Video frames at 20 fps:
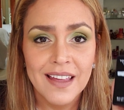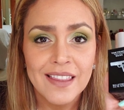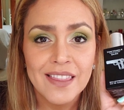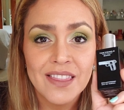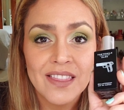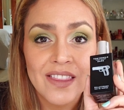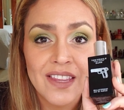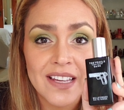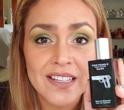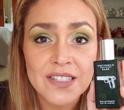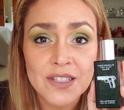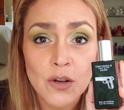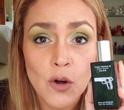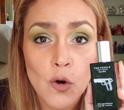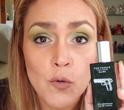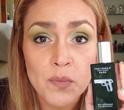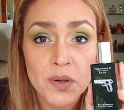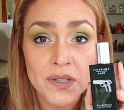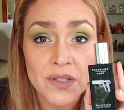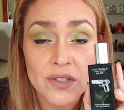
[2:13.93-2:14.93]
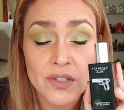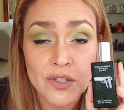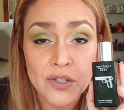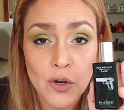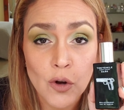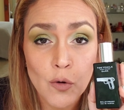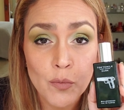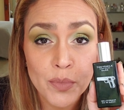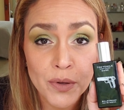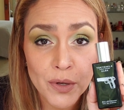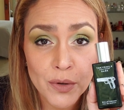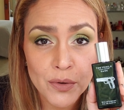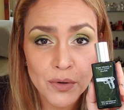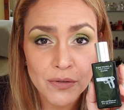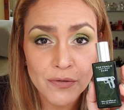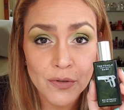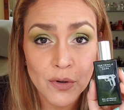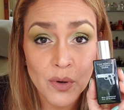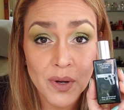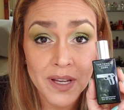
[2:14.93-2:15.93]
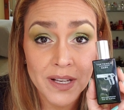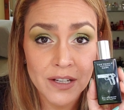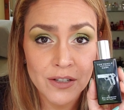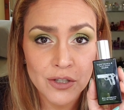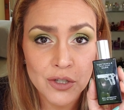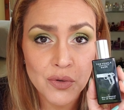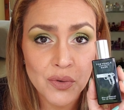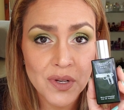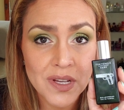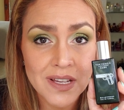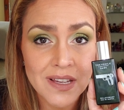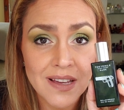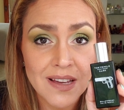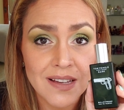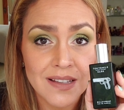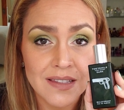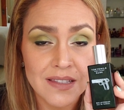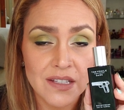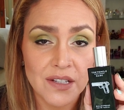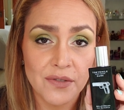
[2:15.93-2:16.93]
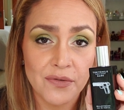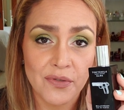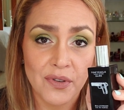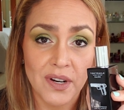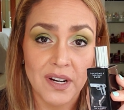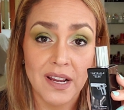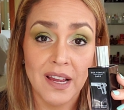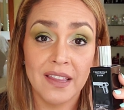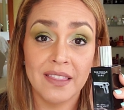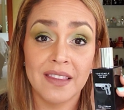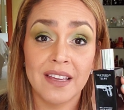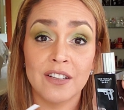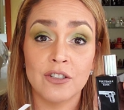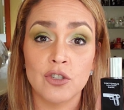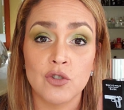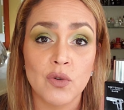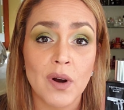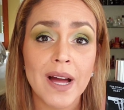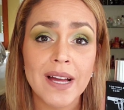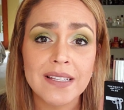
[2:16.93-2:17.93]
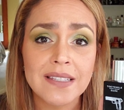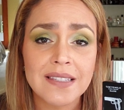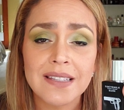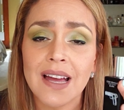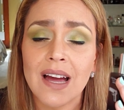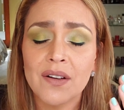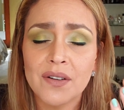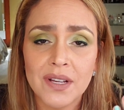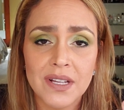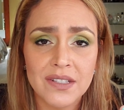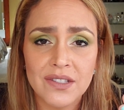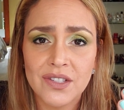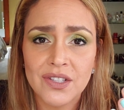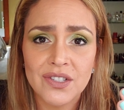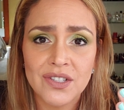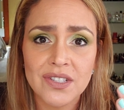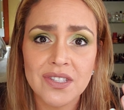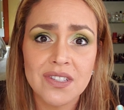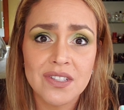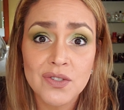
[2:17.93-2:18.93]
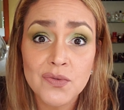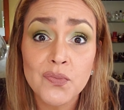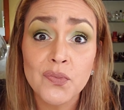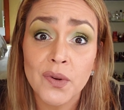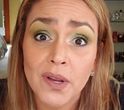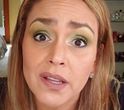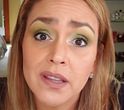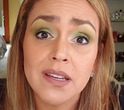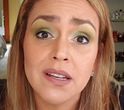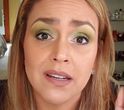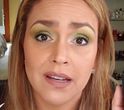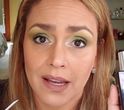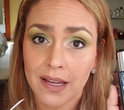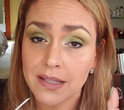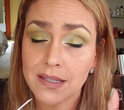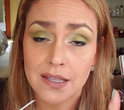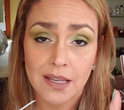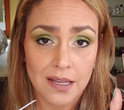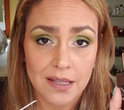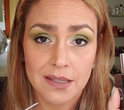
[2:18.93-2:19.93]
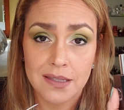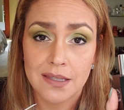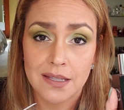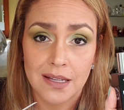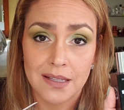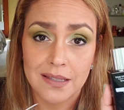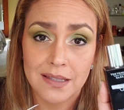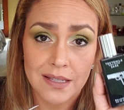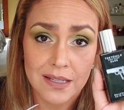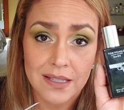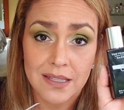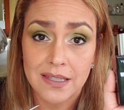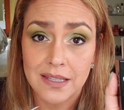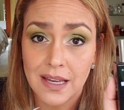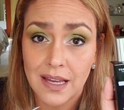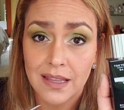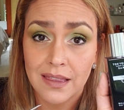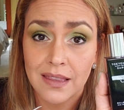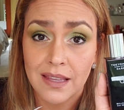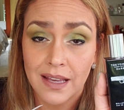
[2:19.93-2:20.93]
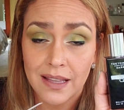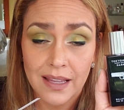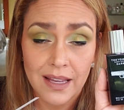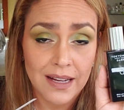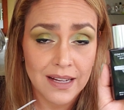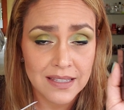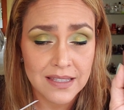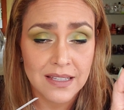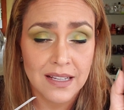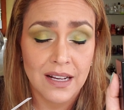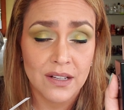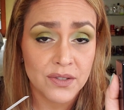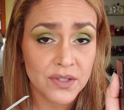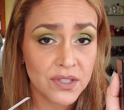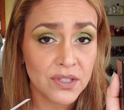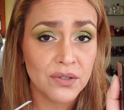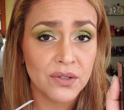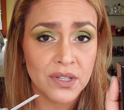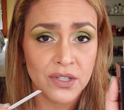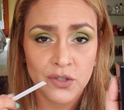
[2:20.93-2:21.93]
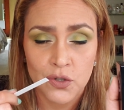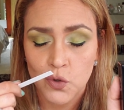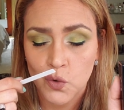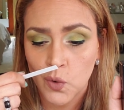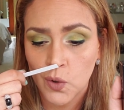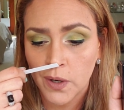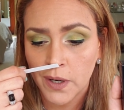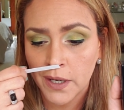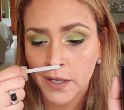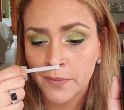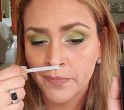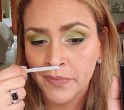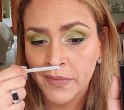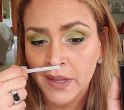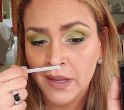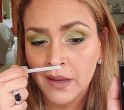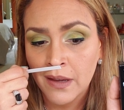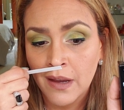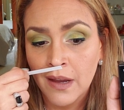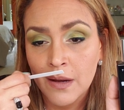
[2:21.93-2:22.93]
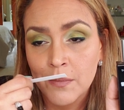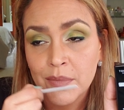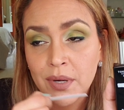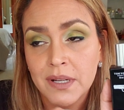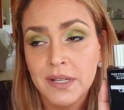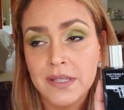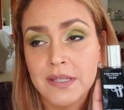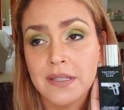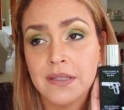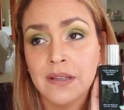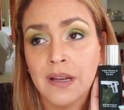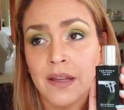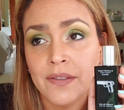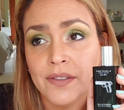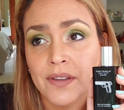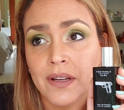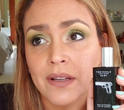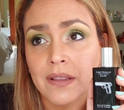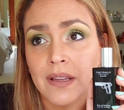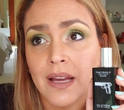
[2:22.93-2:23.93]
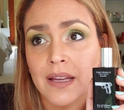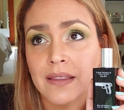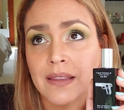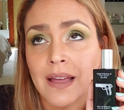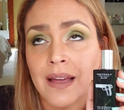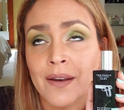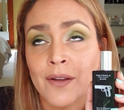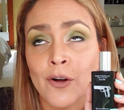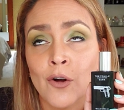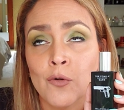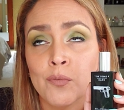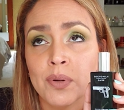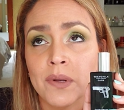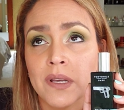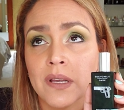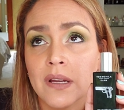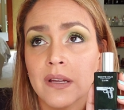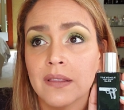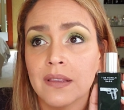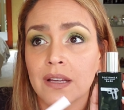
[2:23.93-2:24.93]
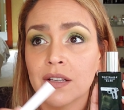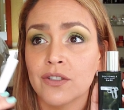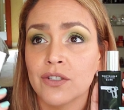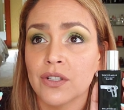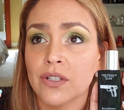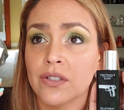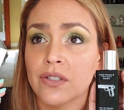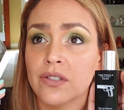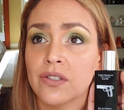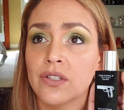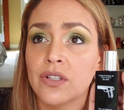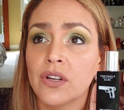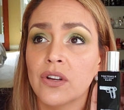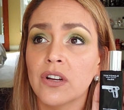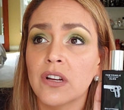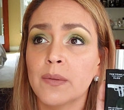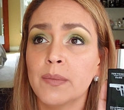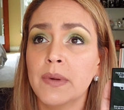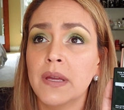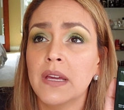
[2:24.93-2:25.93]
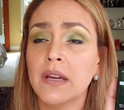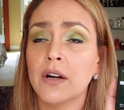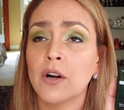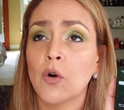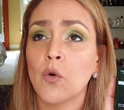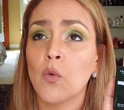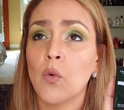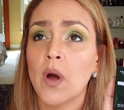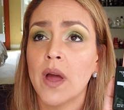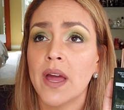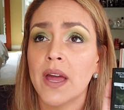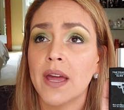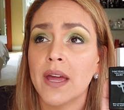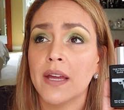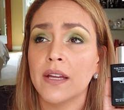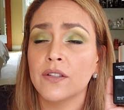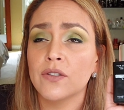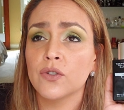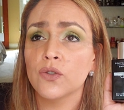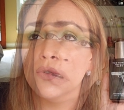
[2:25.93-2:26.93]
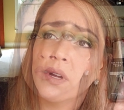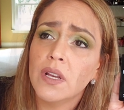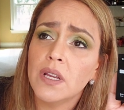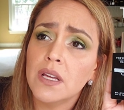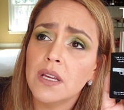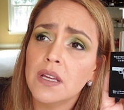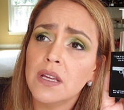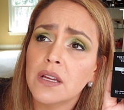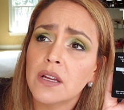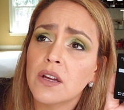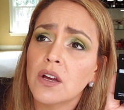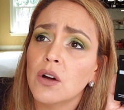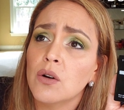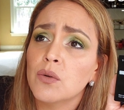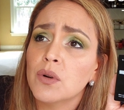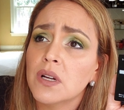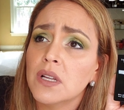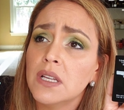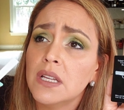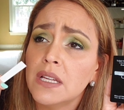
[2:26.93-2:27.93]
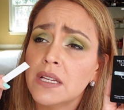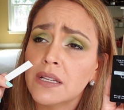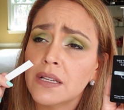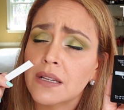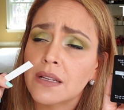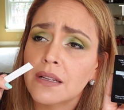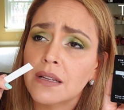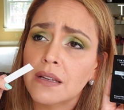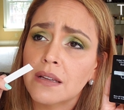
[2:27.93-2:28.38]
this opens so beautiful and intriguing and different and then dries down into just this really nice incensey scent that, like I said, I'll still enjoy, but it's nothing like that opening that just took me away to woody, coconut,